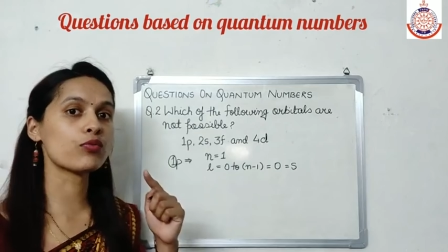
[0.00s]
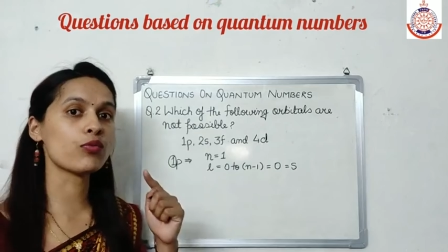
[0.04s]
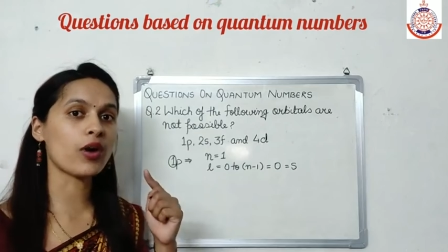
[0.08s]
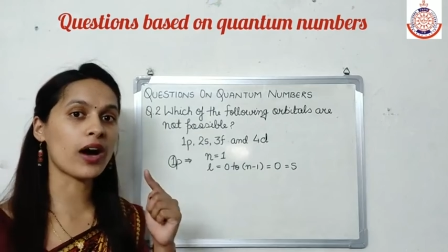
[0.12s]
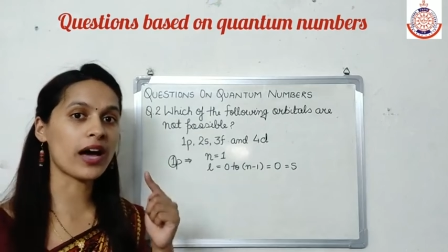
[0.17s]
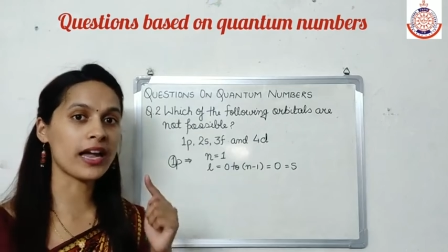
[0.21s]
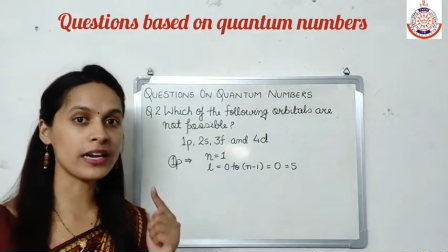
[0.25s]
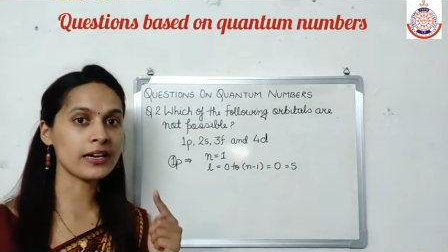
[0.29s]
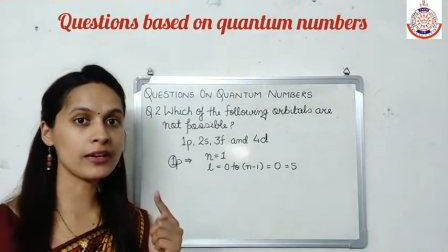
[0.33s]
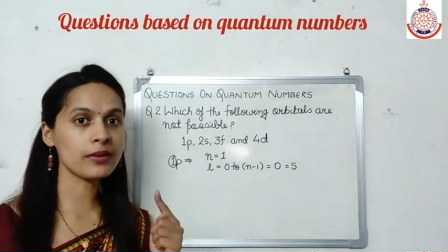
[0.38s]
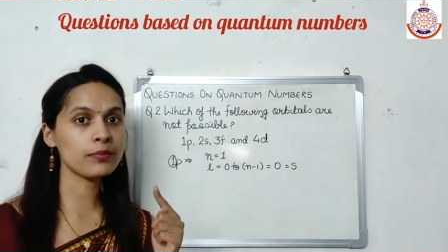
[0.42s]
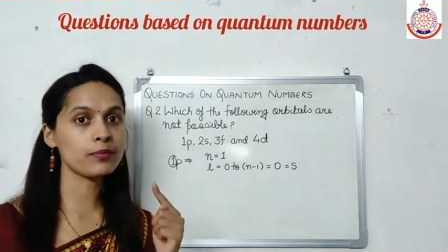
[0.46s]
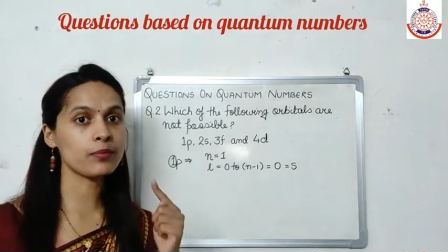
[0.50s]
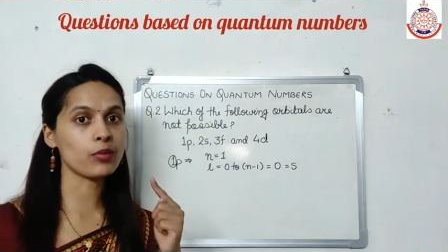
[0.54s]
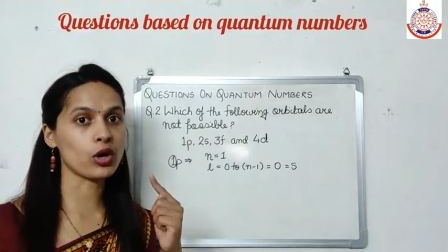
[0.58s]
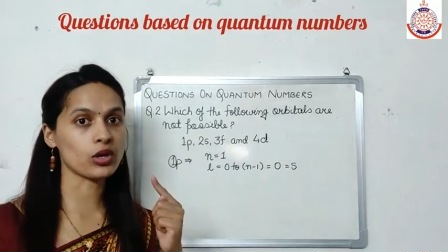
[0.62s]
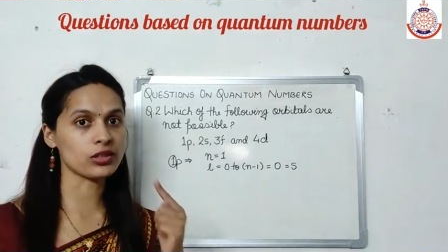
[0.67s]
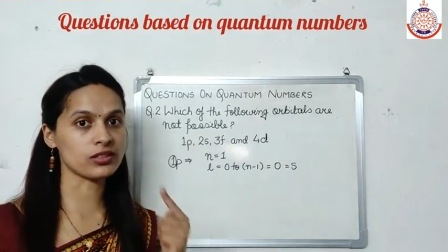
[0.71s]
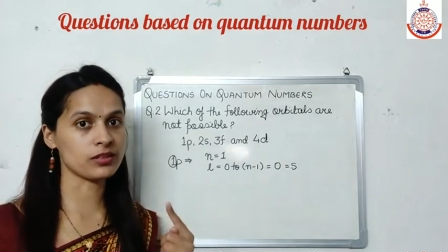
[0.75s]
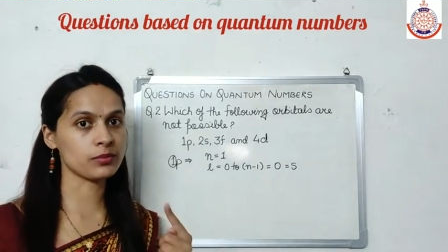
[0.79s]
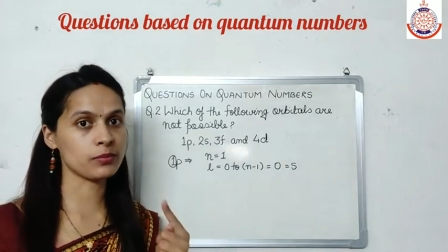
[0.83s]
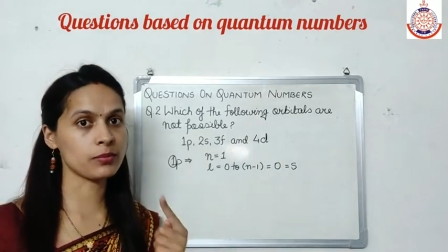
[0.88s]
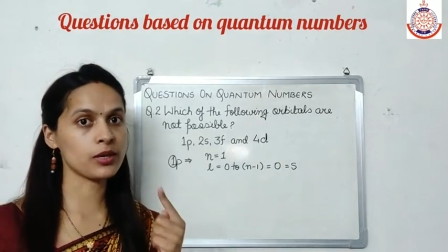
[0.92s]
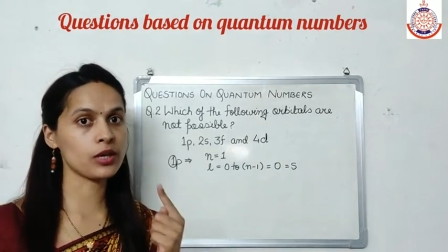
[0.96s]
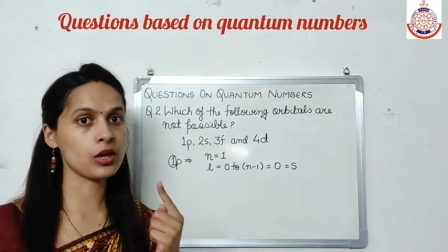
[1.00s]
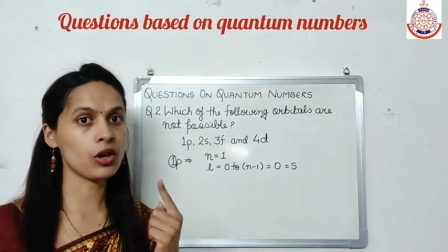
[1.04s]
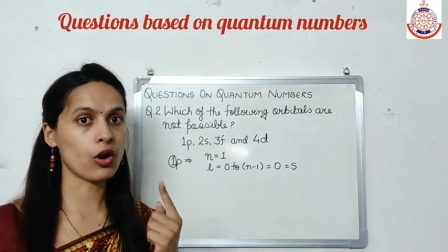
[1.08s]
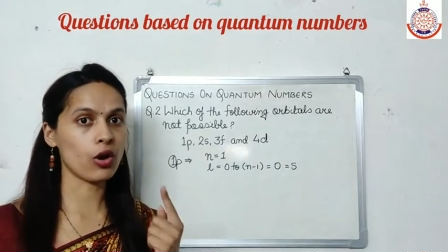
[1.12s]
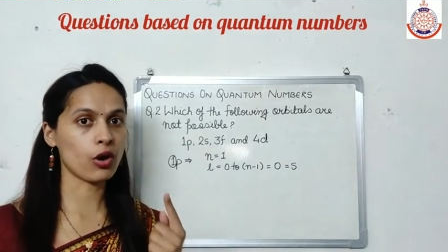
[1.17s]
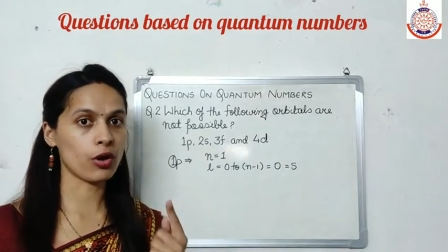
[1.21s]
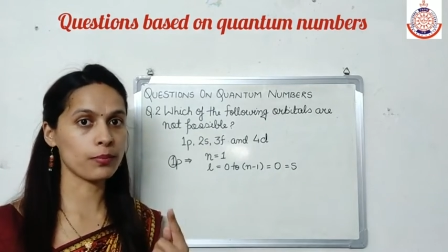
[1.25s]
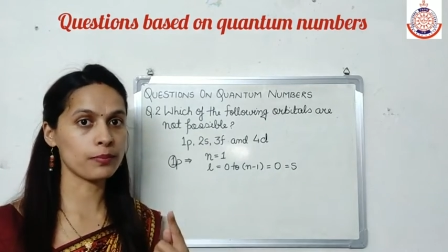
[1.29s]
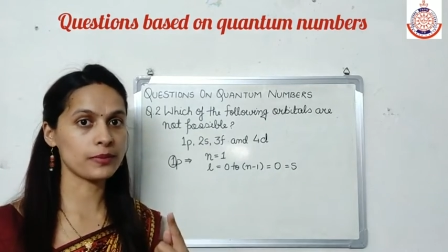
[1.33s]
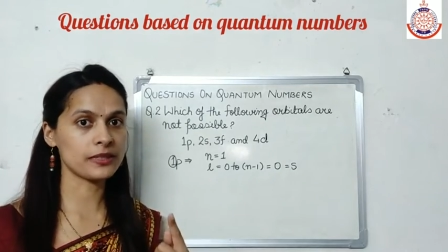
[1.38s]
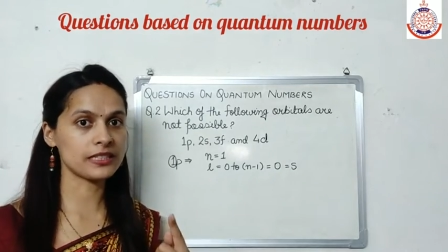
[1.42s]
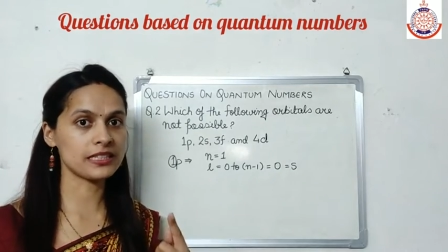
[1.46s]
one possible
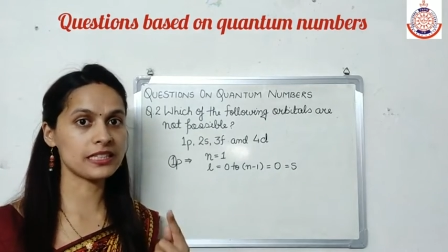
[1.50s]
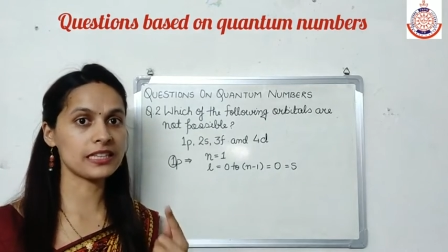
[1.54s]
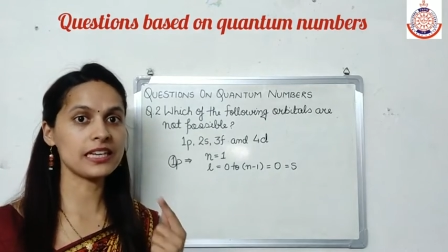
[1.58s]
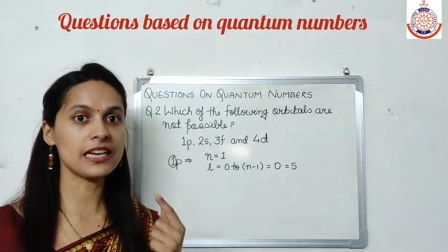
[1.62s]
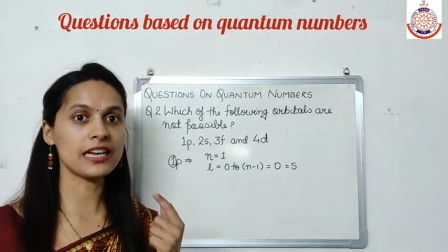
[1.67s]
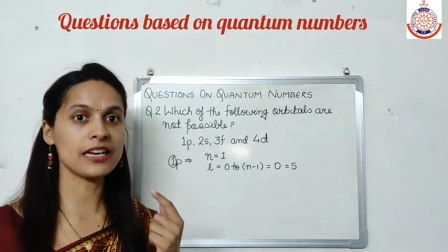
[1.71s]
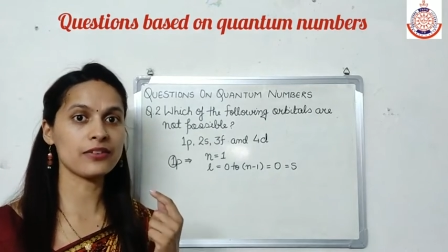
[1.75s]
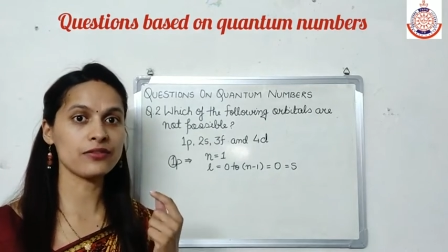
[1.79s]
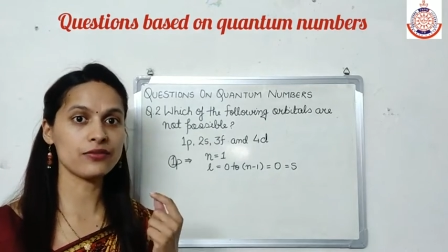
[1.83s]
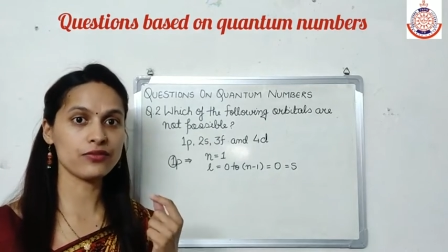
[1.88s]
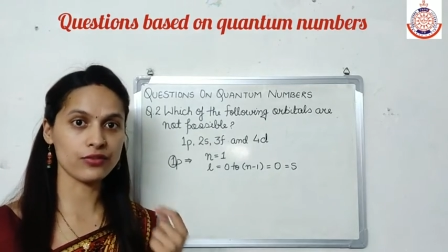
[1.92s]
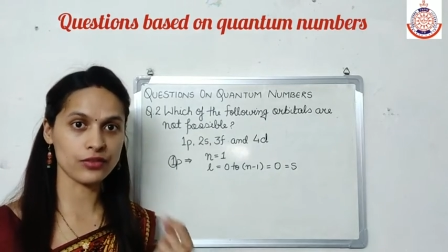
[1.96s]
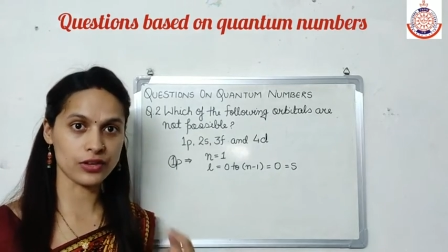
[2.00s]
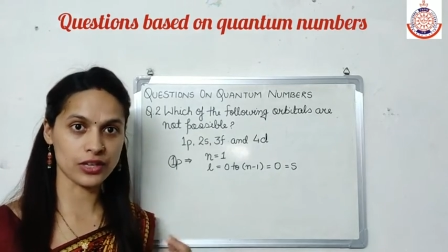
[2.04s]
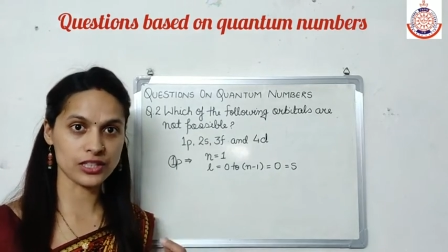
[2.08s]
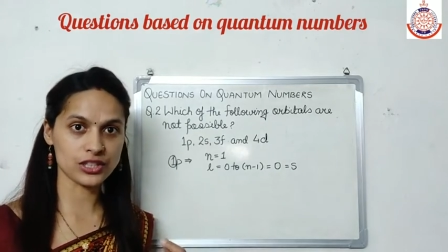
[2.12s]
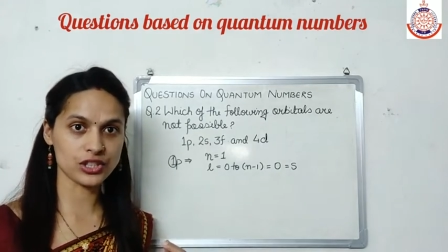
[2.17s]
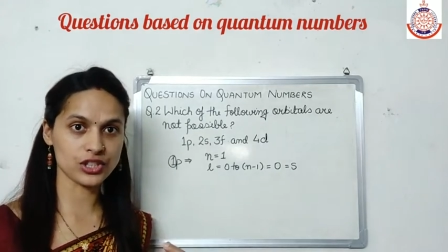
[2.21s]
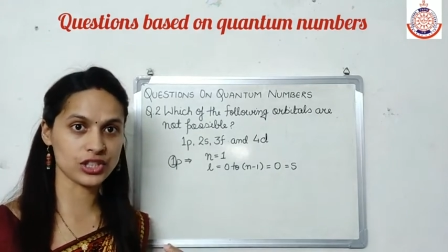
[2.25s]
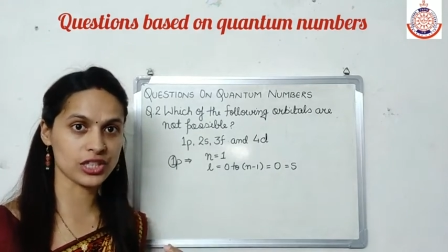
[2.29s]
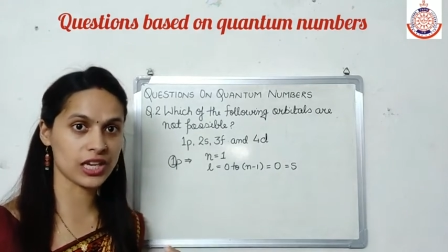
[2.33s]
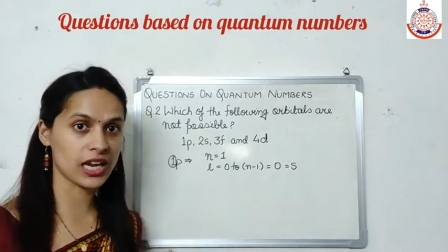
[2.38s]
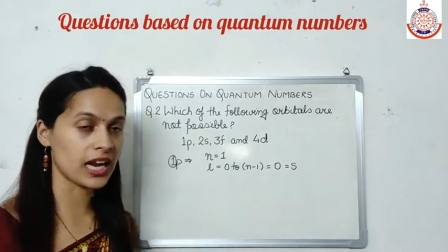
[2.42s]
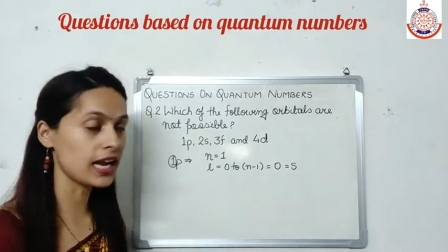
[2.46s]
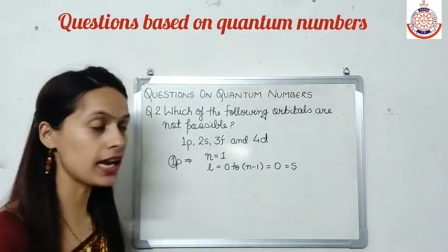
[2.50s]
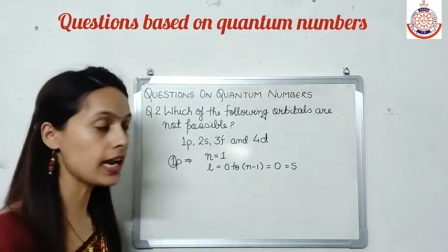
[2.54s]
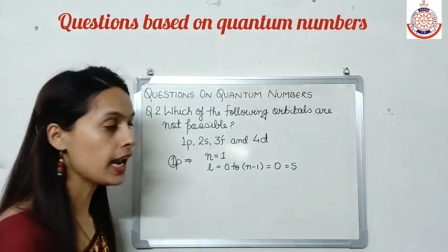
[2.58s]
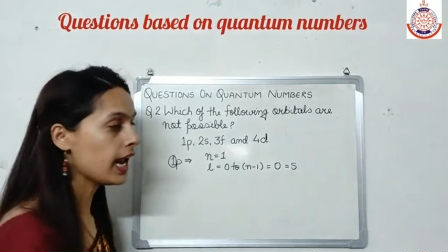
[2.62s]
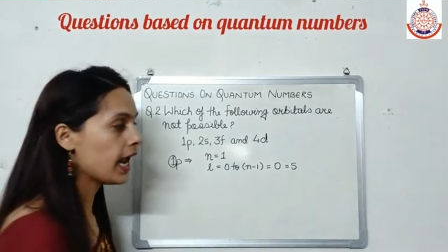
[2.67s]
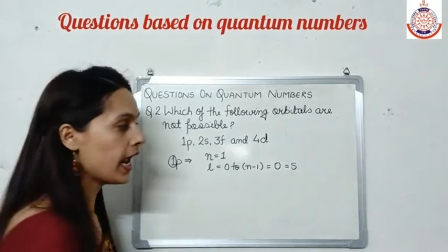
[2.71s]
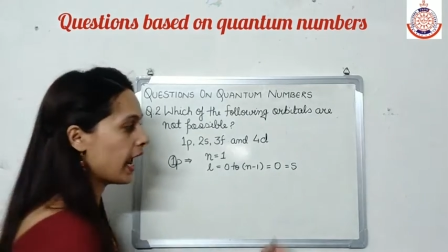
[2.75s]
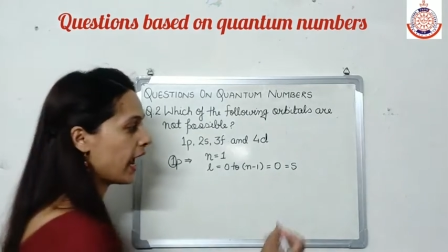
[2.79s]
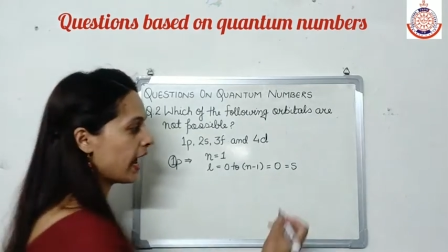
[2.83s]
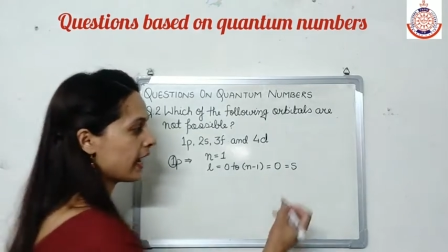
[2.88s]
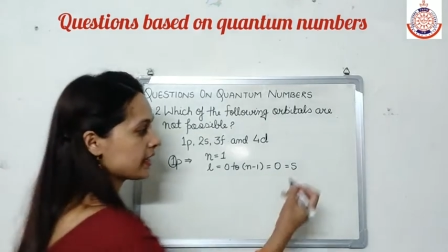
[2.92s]
orbital in first shell,